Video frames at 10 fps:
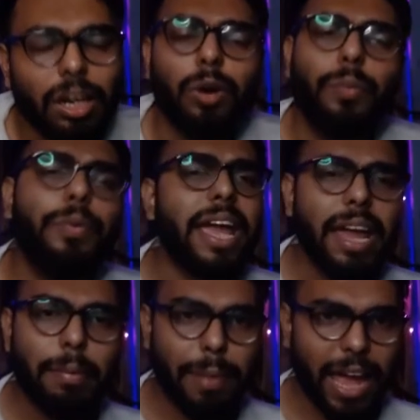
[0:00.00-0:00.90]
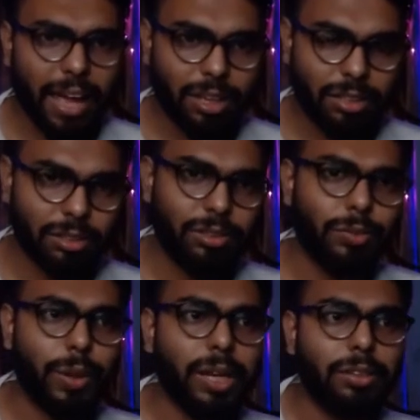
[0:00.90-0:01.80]
way back
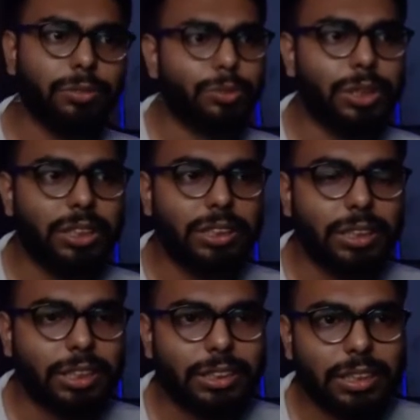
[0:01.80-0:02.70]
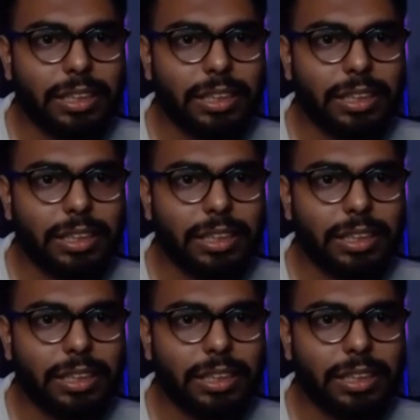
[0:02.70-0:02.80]
when we just